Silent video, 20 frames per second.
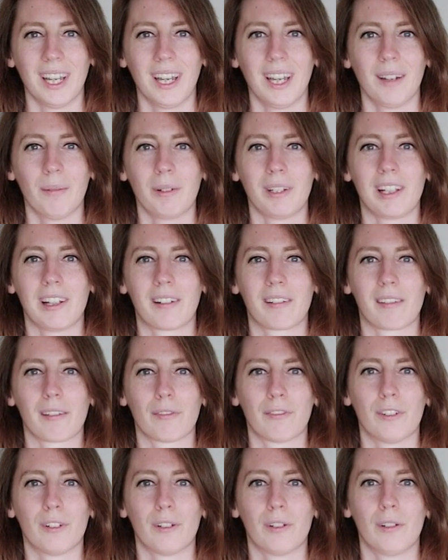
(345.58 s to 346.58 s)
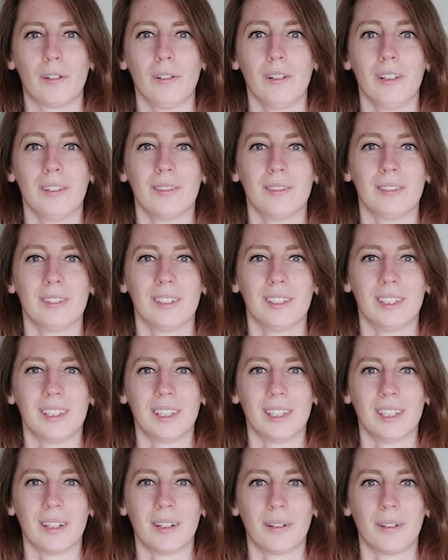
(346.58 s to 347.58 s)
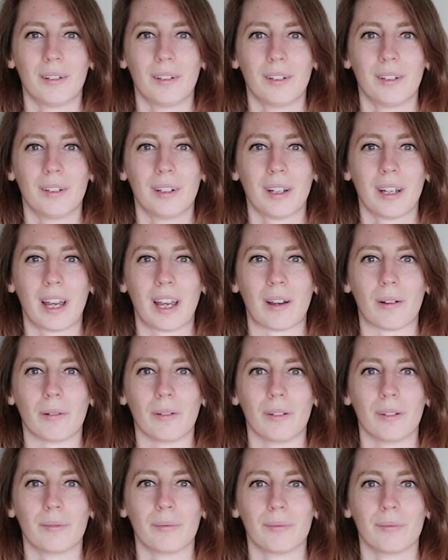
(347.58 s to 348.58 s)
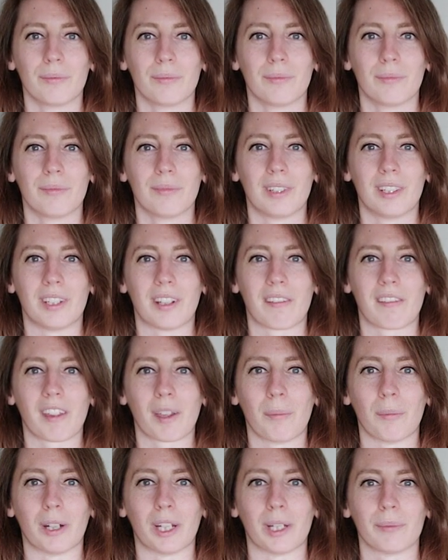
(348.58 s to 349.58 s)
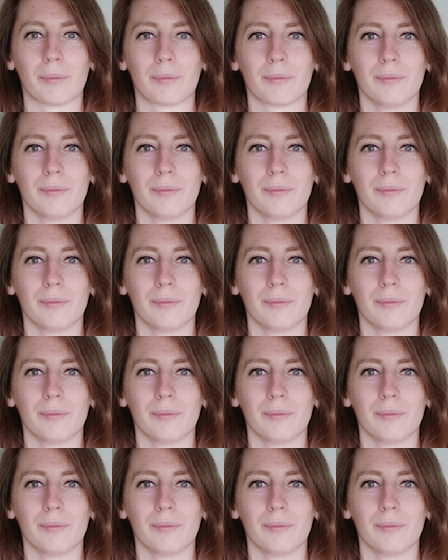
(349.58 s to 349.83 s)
And when your lungs are full, out. In the same way.